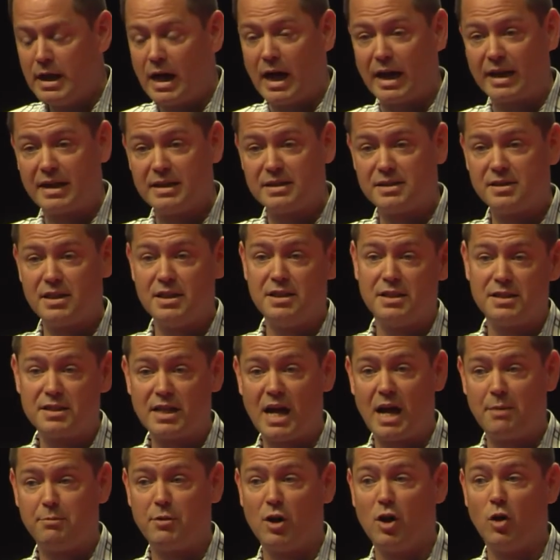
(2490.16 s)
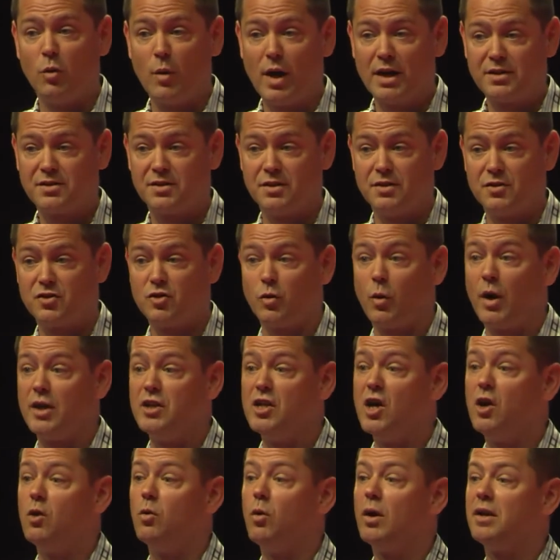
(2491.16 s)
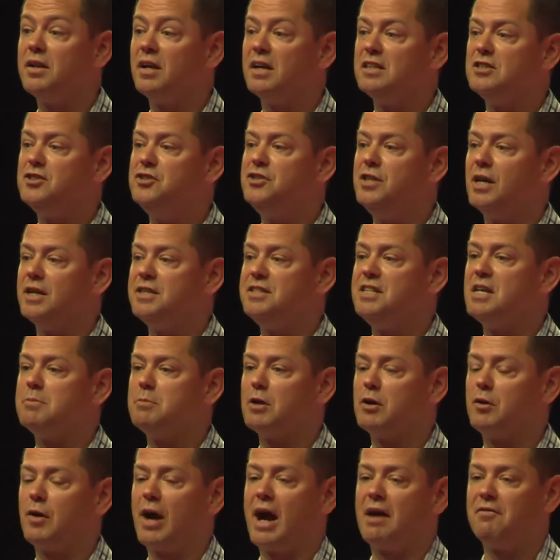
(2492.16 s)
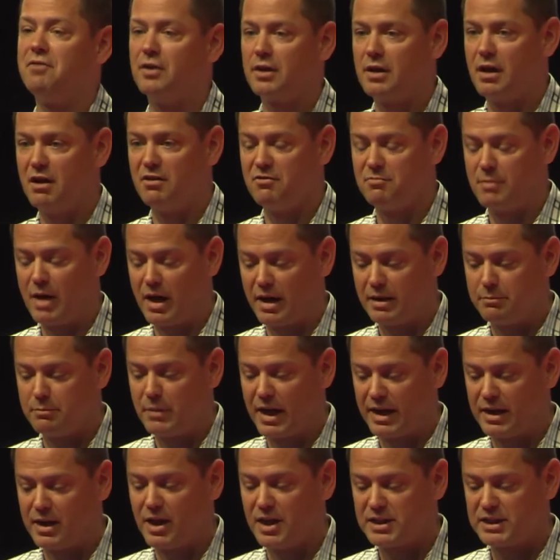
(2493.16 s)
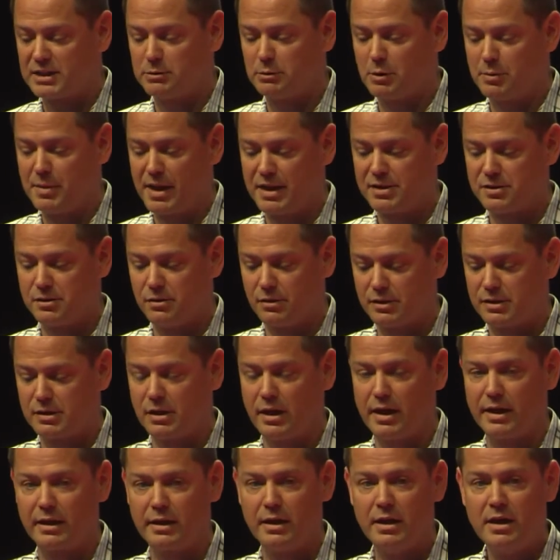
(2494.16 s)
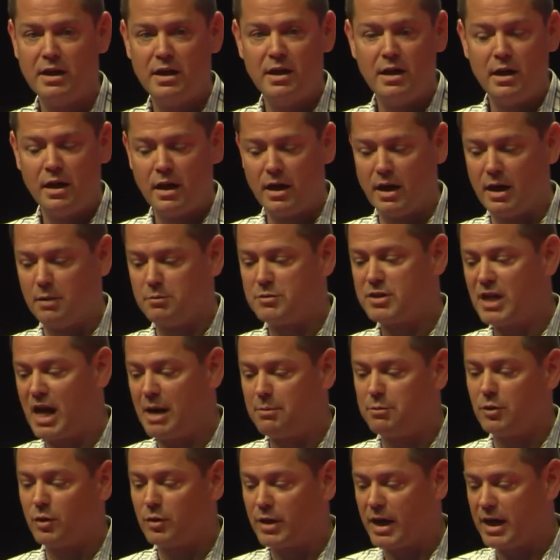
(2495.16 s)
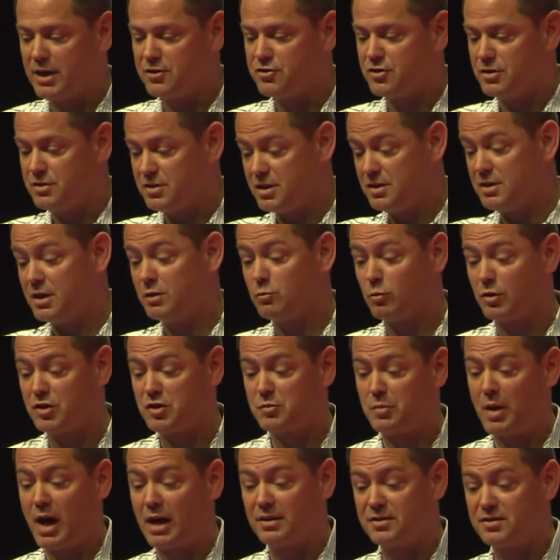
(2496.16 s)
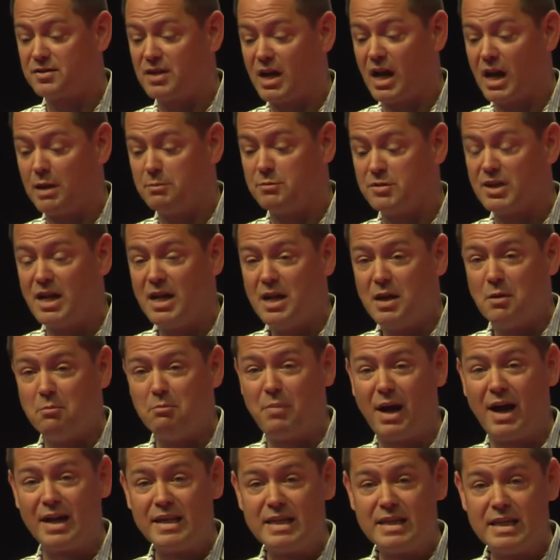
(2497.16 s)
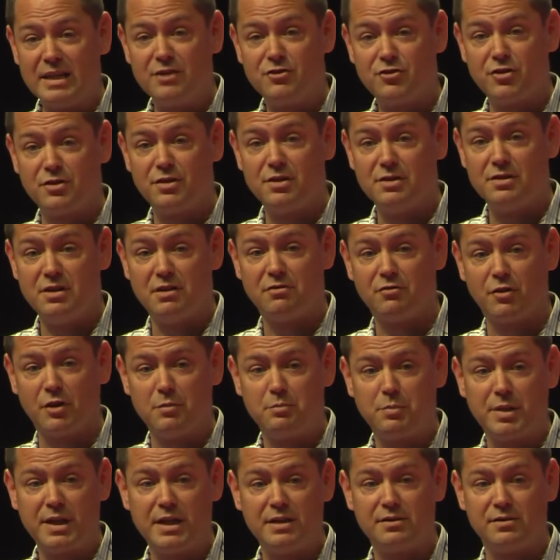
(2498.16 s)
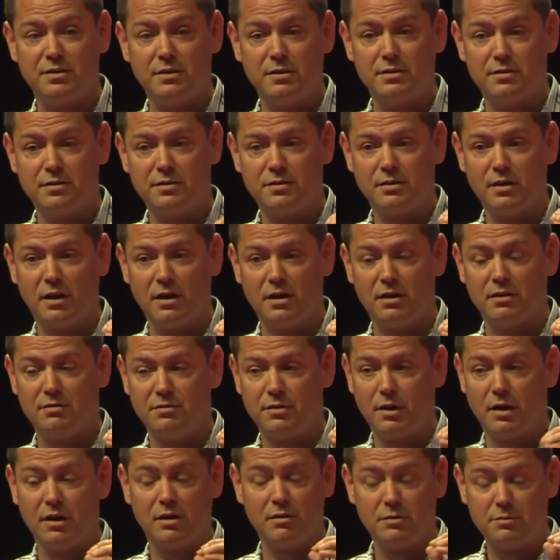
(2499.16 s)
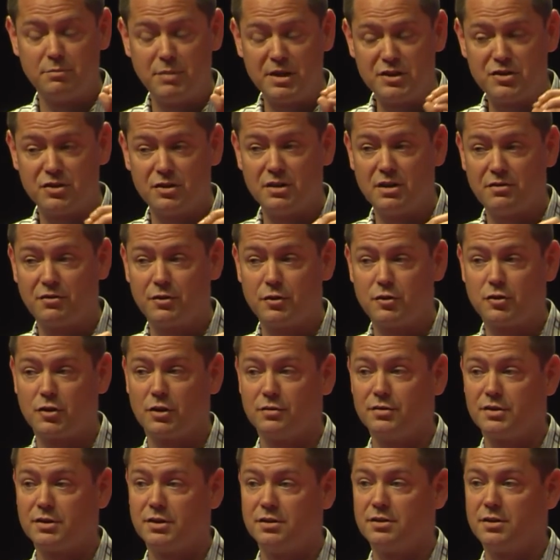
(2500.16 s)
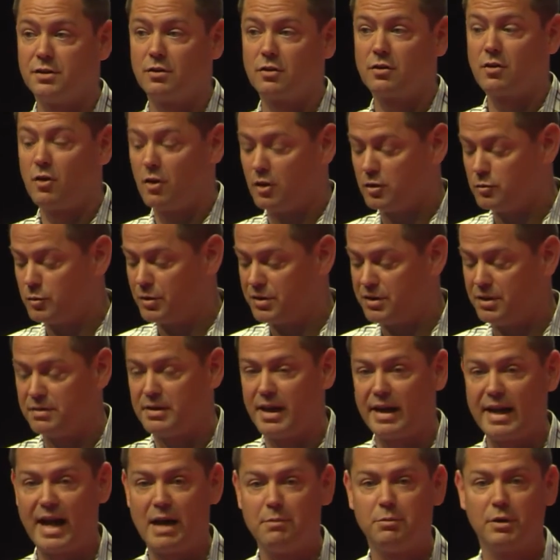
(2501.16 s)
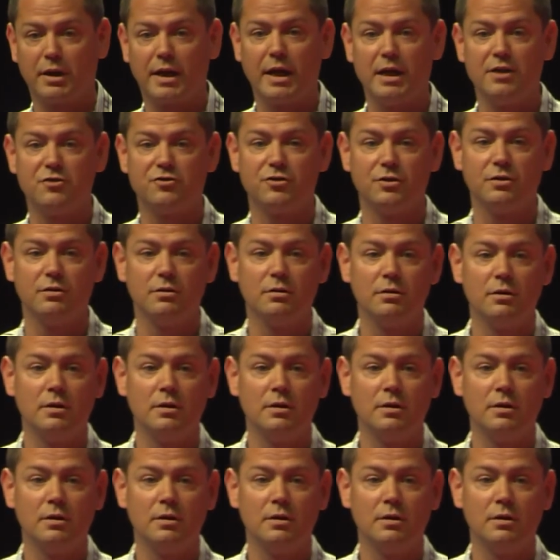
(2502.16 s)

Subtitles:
I can see the top OSs, so I know what a demographic of my customer base looks like. Top locations, and then response times by each of the different pieces of each of the different services that are called within that application.